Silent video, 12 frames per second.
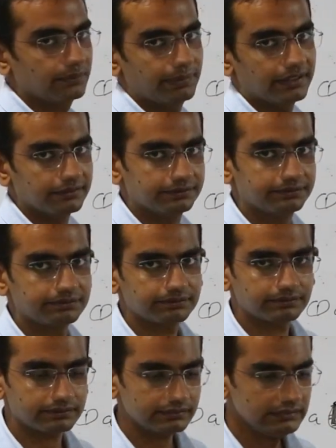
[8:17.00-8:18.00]
these with the pen.
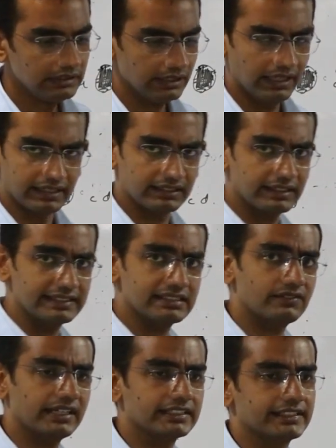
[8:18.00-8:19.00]

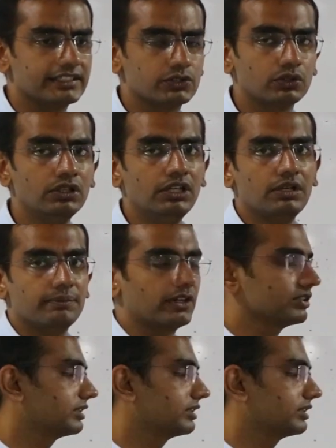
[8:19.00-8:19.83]
Another reason why I said so,